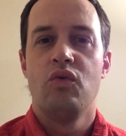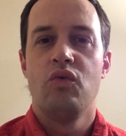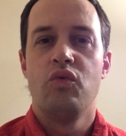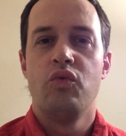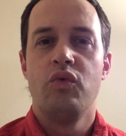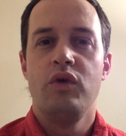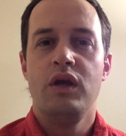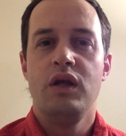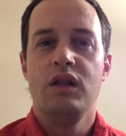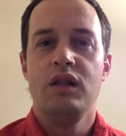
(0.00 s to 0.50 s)

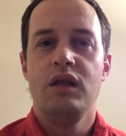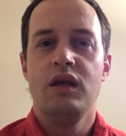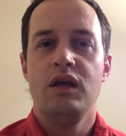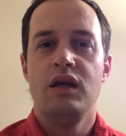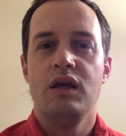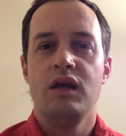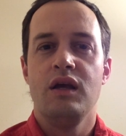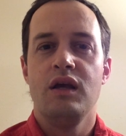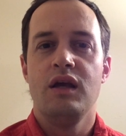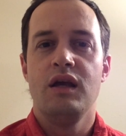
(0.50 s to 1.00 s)

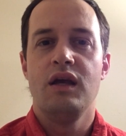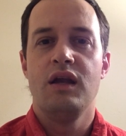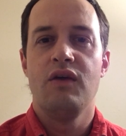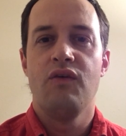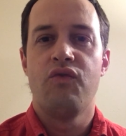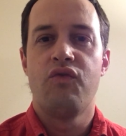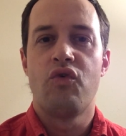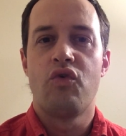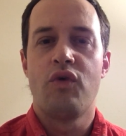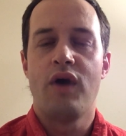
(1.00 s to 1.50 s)
really in
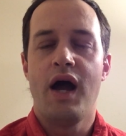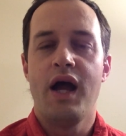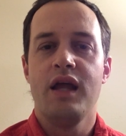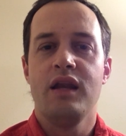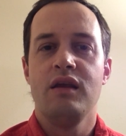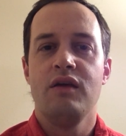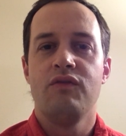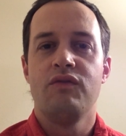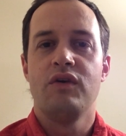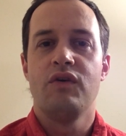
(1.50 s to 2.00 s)
a
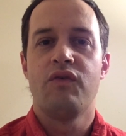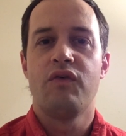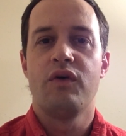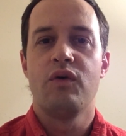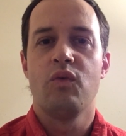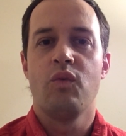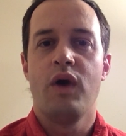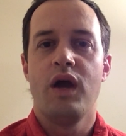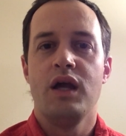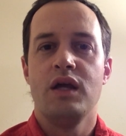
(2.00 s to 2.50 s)
variety of
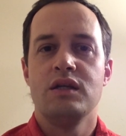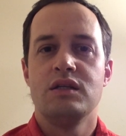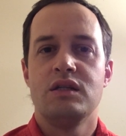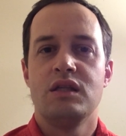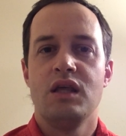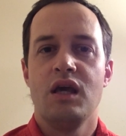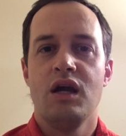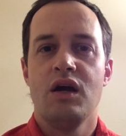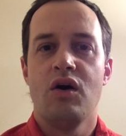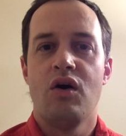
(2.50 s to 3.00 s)
different ways
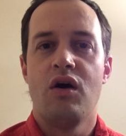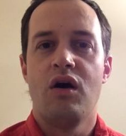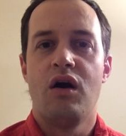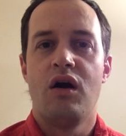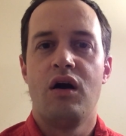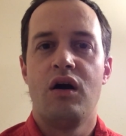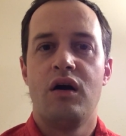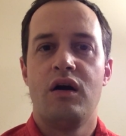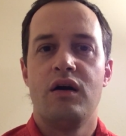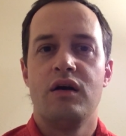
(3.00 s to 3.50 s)
they
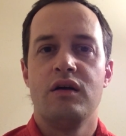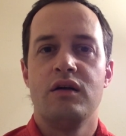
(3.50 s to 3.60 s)
are